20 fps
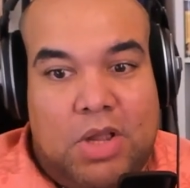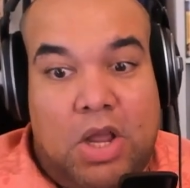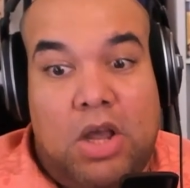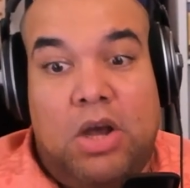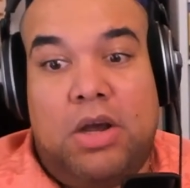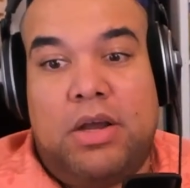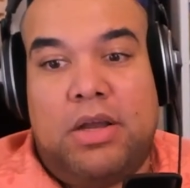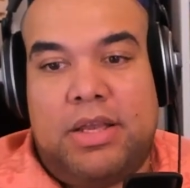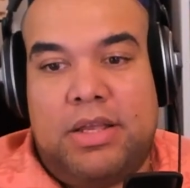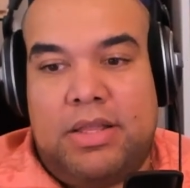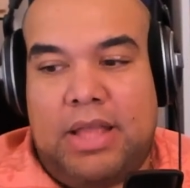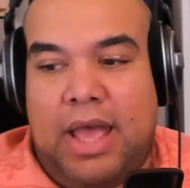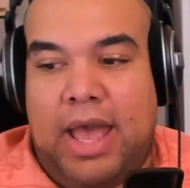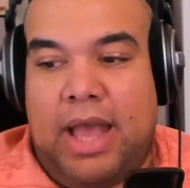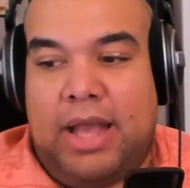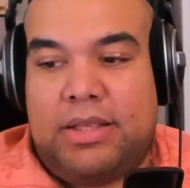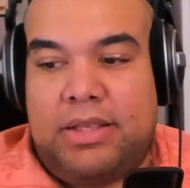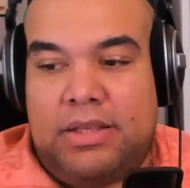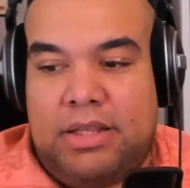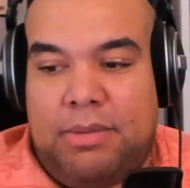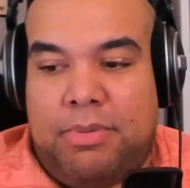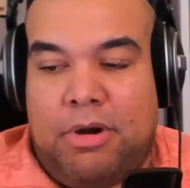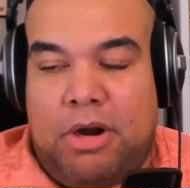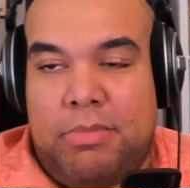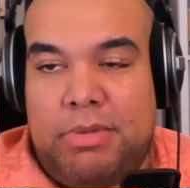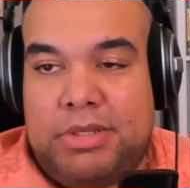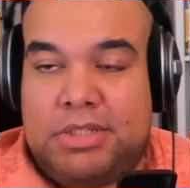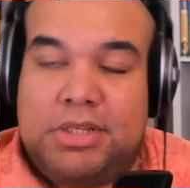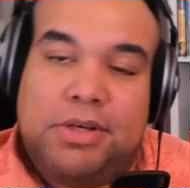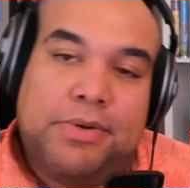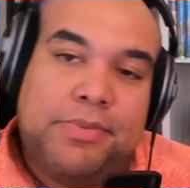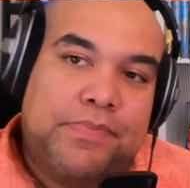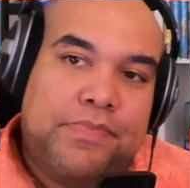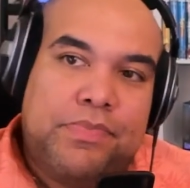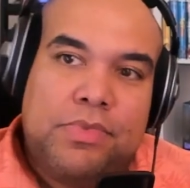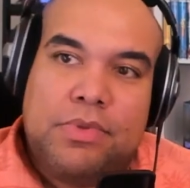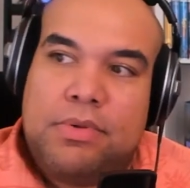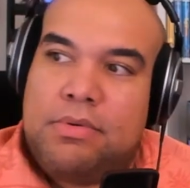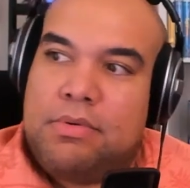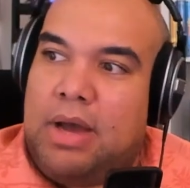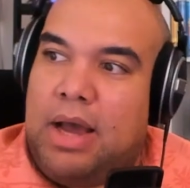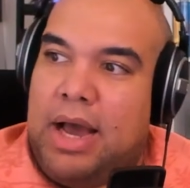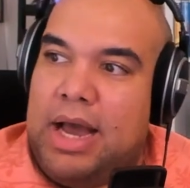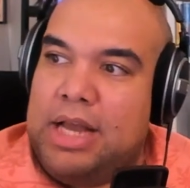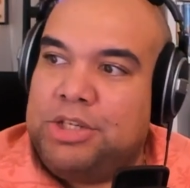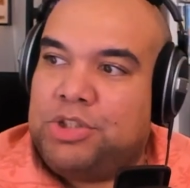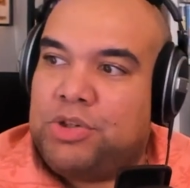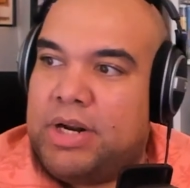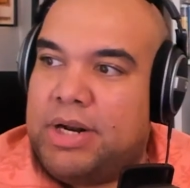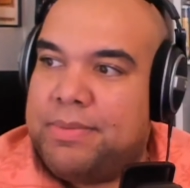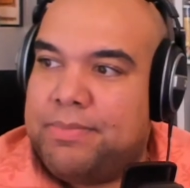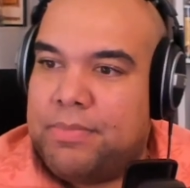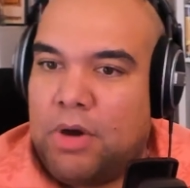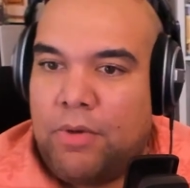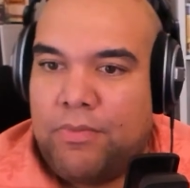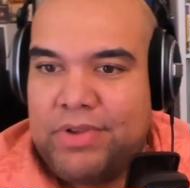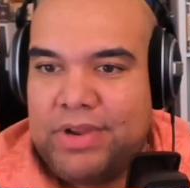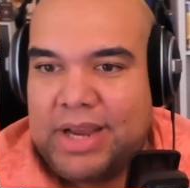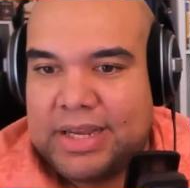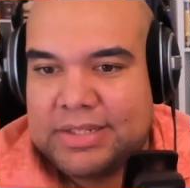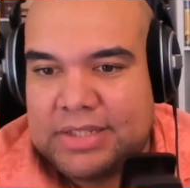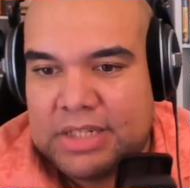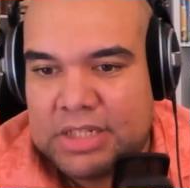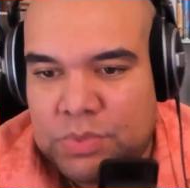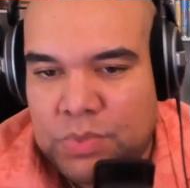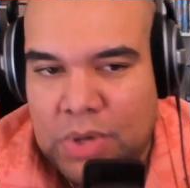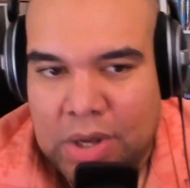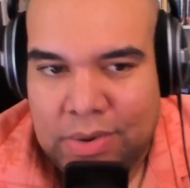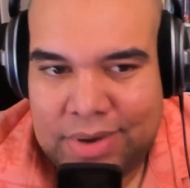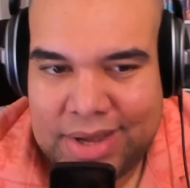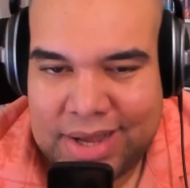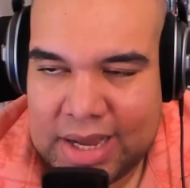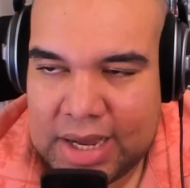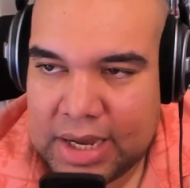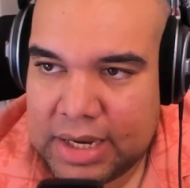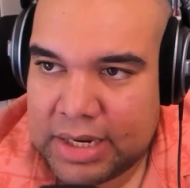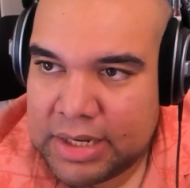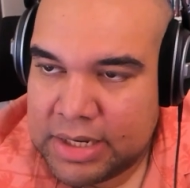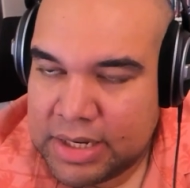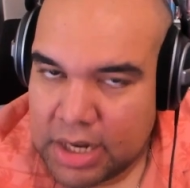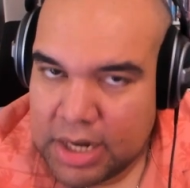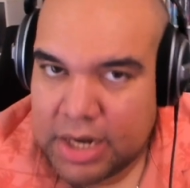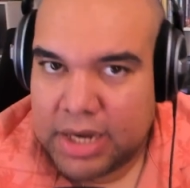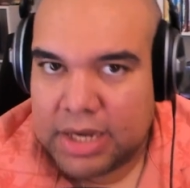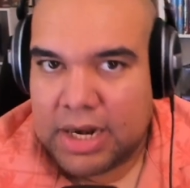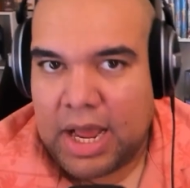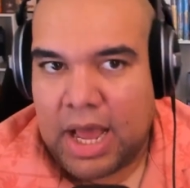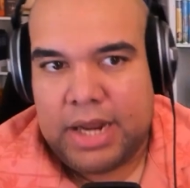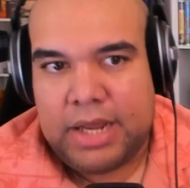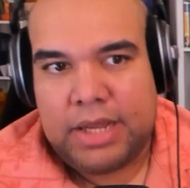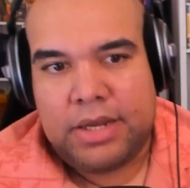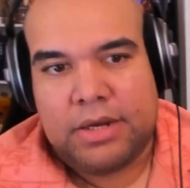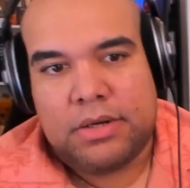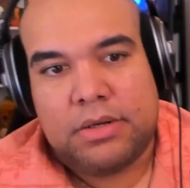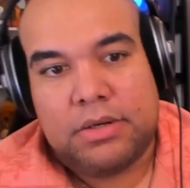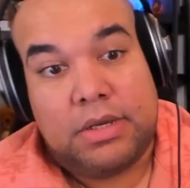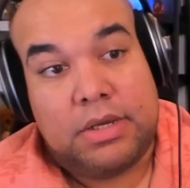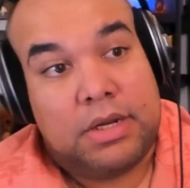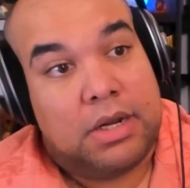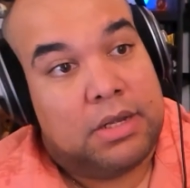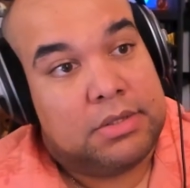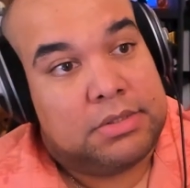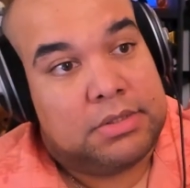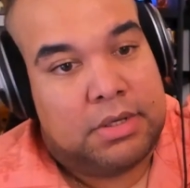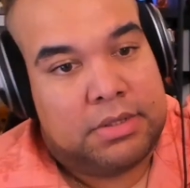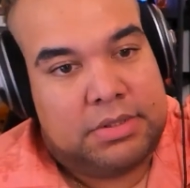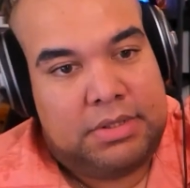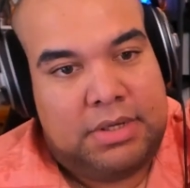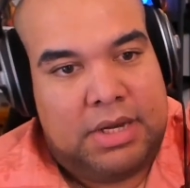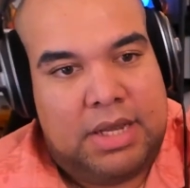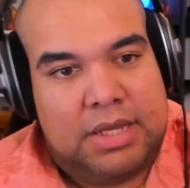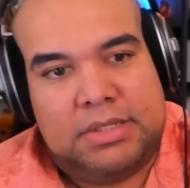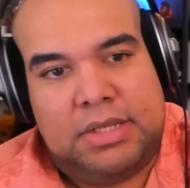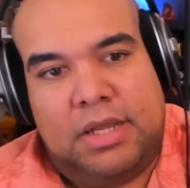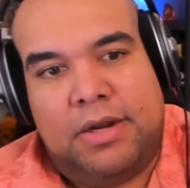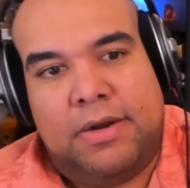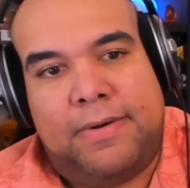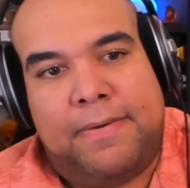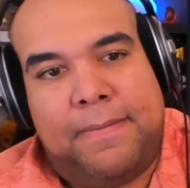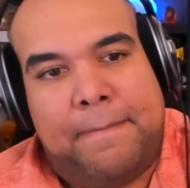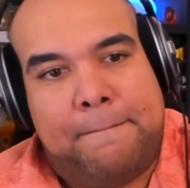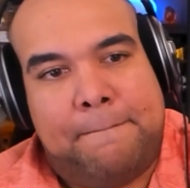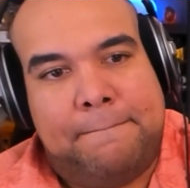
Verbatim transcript: cook in the acting department. So I enjoyed it. Hopefully, you guys did as well. Gonna get out of here, and I'll talk to you guys later.